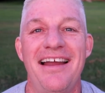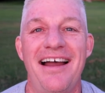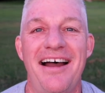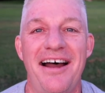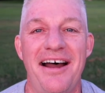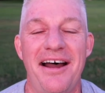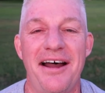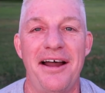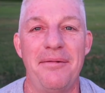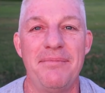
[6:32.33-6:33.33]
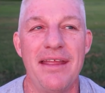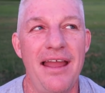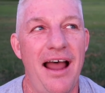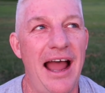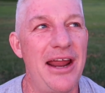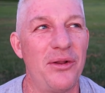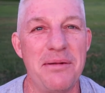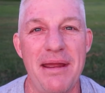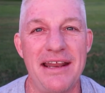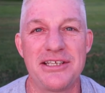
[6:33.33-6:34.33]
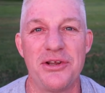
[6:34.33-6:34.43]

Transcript: Um, I only made it